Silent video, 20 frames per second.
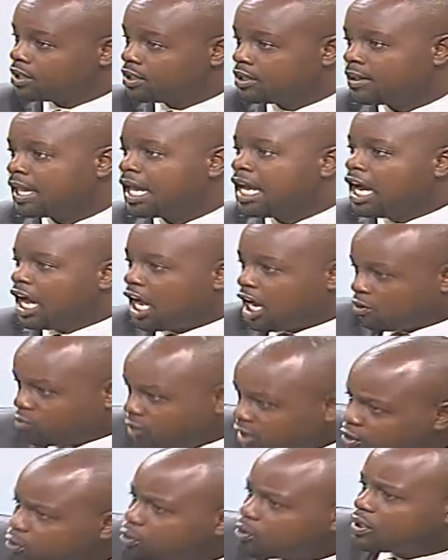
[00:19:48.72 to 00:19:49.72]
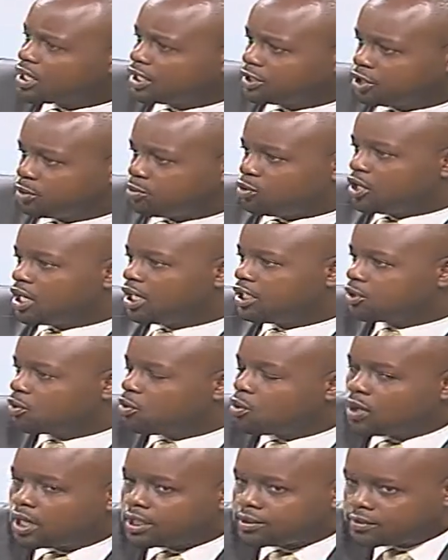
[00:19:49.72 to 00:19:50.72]
Mm -hmm. I want to look at Chebukati,
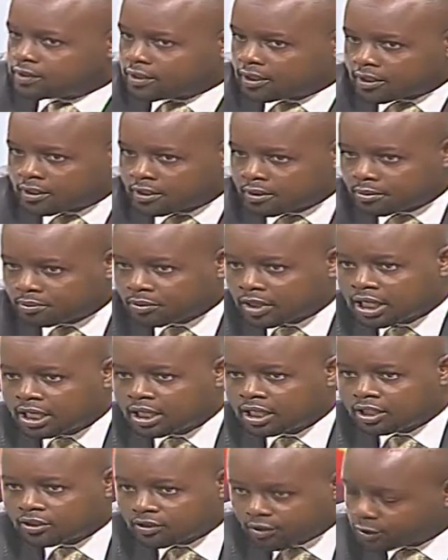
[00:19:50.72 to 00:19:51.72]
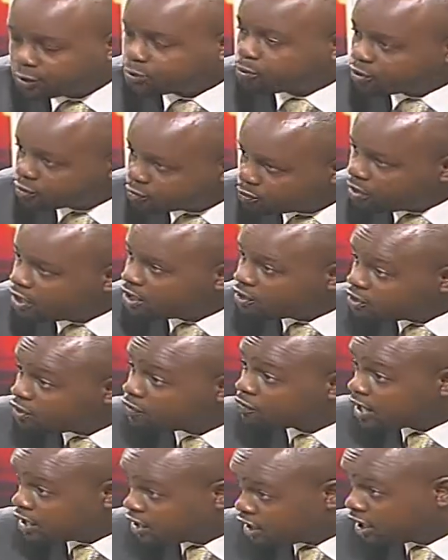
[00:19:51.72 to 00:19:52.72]
who has uh, the responsibility of
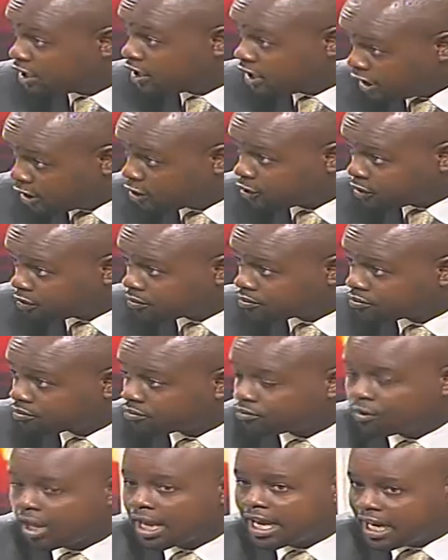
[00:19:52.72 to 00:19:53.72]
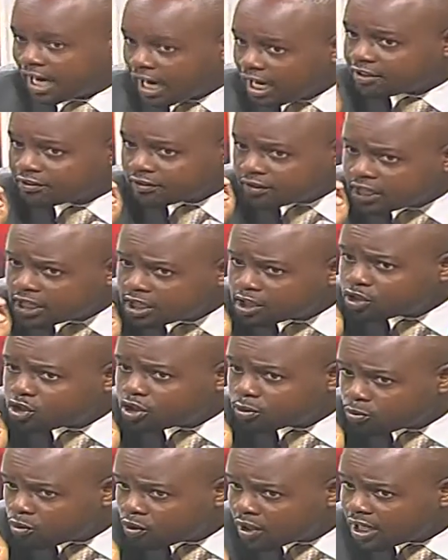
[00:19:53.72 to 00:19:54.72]
running an election. I think
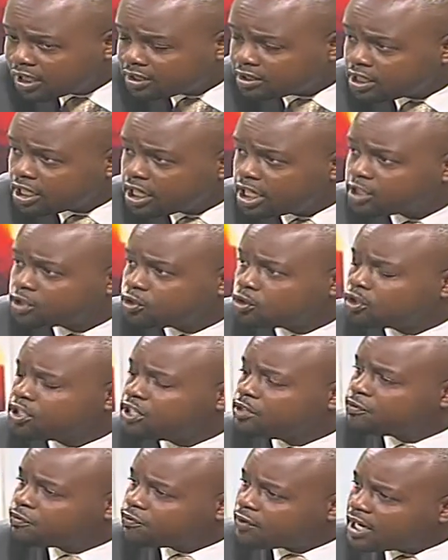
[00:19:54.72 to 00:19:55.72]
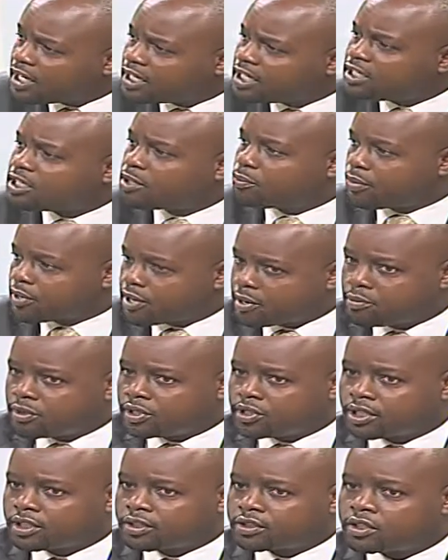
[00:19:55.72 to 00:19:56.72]
Chebukati is not defining the
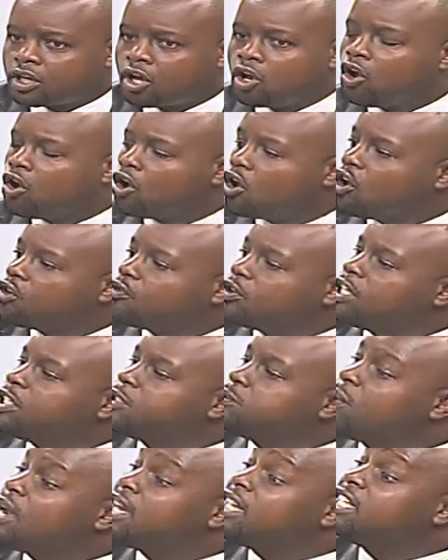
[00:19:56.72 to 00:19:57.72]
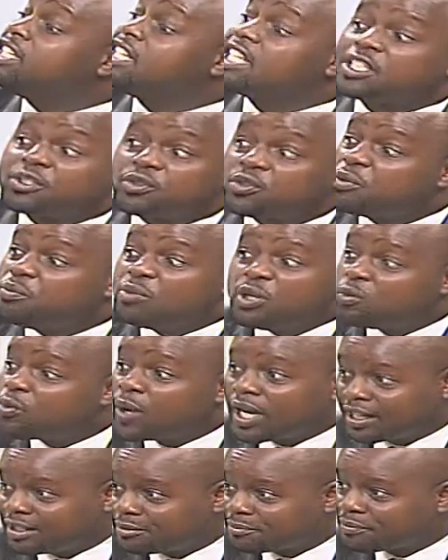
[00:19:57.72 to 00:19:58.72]
parameters of his mandate extremely
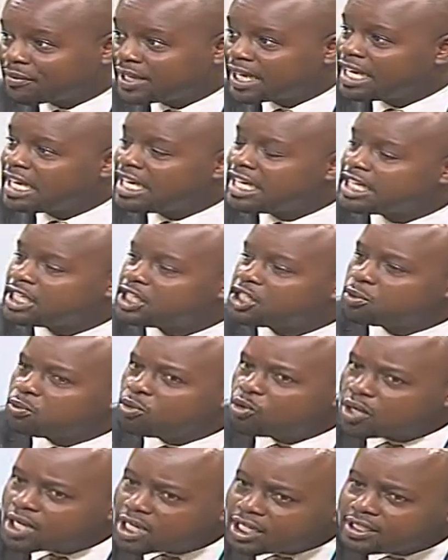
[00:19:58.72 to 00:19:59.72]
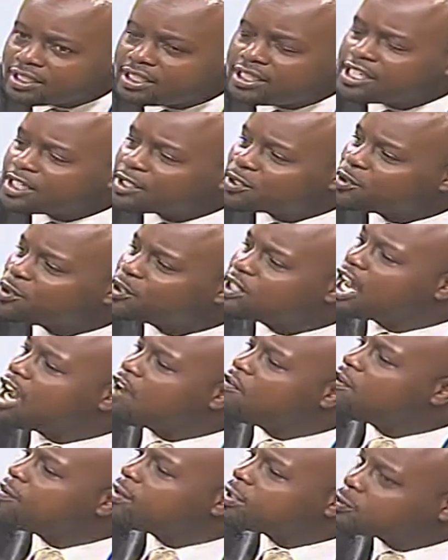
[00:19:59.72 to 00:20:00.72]
well. Chebukati does not have
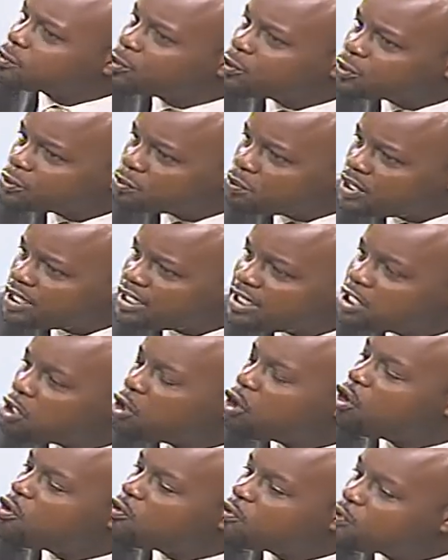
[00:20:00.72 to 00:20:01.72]
a responsibility of